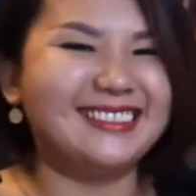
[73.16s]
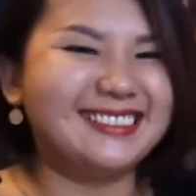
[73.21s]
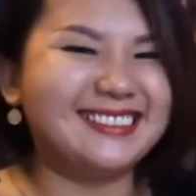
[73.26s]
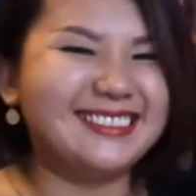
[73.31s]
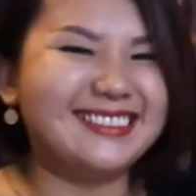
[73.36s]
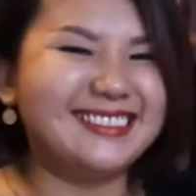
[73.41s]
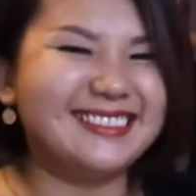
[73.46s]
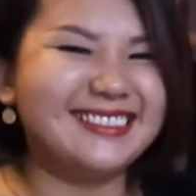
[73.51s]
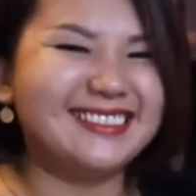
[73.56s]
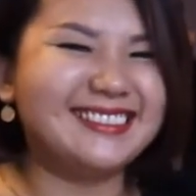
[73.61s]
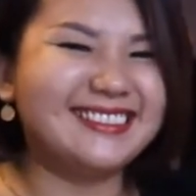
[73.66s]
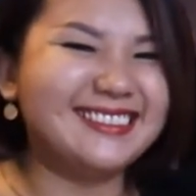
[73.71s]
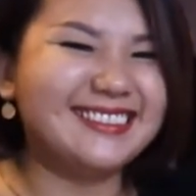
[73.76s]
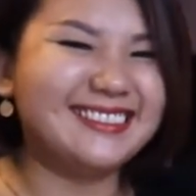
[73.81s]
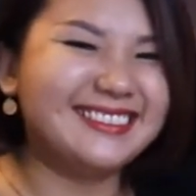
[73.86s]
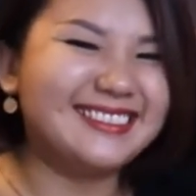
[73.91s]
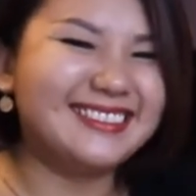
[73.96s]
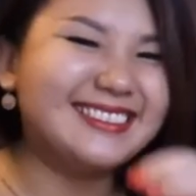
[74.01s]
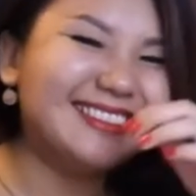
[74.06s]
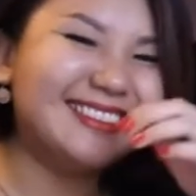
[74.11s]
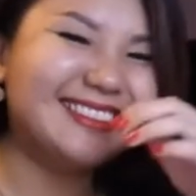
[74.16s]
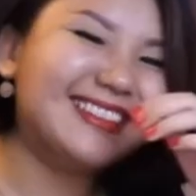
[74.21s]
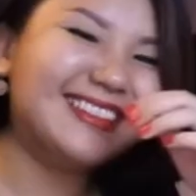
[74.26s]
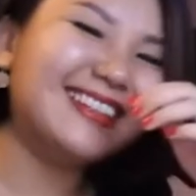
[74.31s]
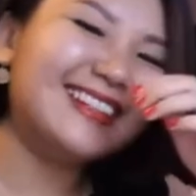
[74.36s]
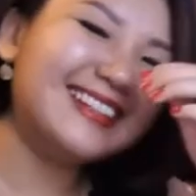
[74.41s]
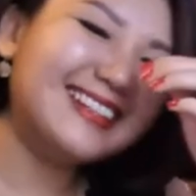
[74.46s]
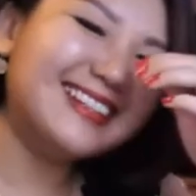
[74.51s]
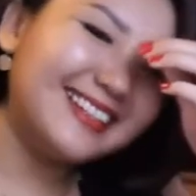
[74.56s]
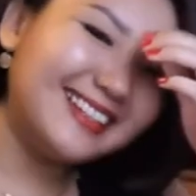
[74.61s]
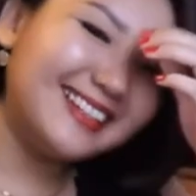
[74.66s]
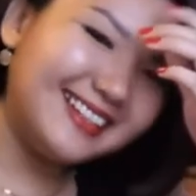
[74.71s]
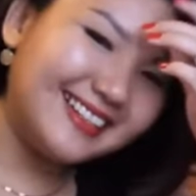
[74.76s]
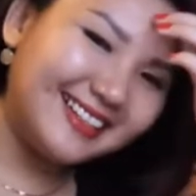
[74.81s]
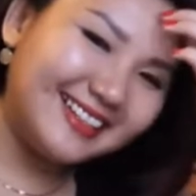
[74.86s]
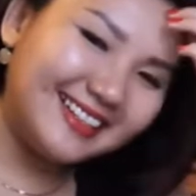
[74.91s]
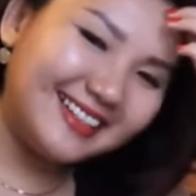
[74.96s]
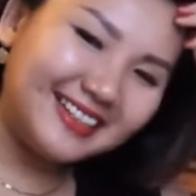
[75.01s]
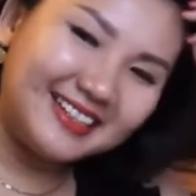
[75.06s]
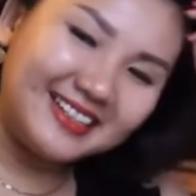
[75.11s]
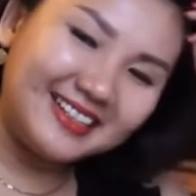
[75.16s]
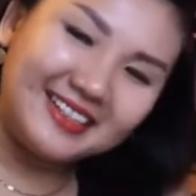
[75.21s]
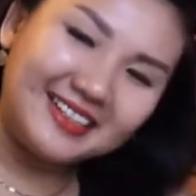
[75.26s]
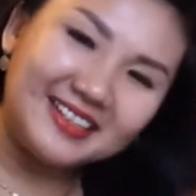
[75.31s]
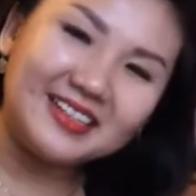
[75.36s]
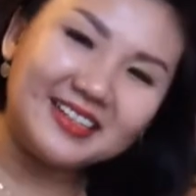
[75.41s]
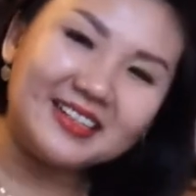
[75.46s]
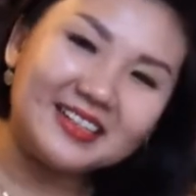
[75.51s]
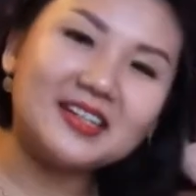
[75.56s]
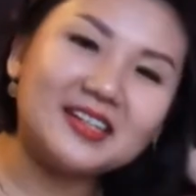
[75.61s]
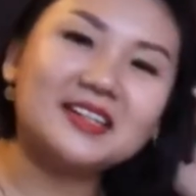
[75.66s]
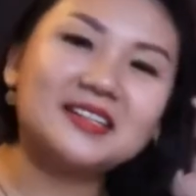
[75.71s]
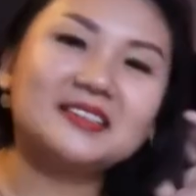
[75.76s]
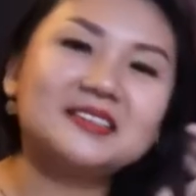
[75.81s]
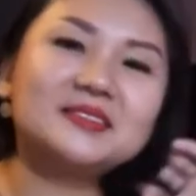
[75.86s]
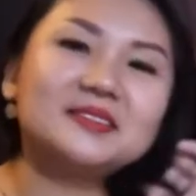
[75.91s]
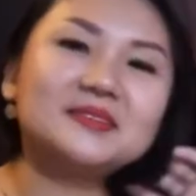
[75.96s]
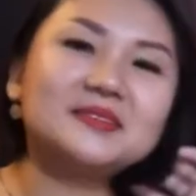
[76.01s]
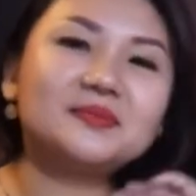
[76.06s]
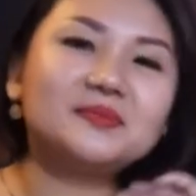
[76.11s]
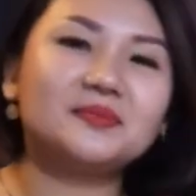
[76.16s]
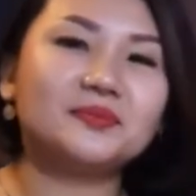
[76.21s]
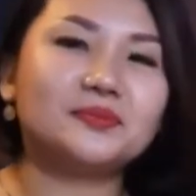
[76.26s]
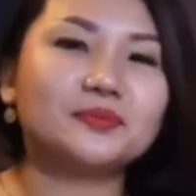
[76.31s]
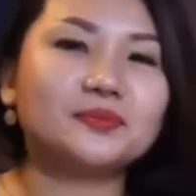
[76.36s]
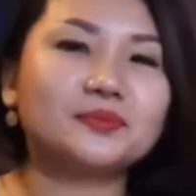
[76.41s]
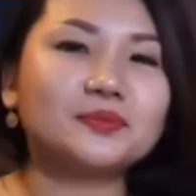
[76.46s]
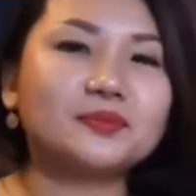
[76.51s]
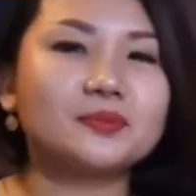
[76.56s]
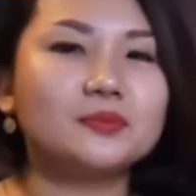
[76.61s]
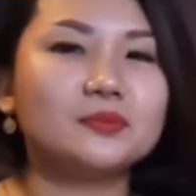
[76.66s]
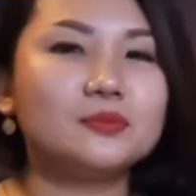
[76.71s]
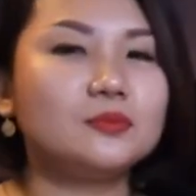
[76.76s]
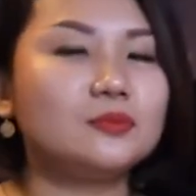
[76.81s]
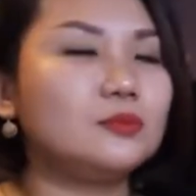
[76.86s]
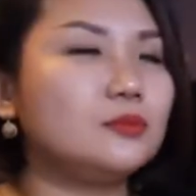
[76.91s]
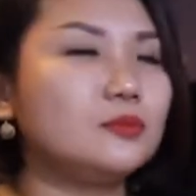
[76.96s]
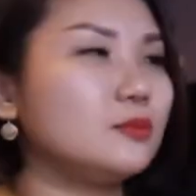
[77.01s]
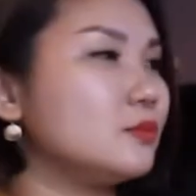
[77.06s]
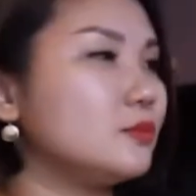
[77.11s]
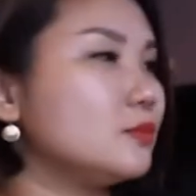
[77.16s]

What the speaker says: (not speaking)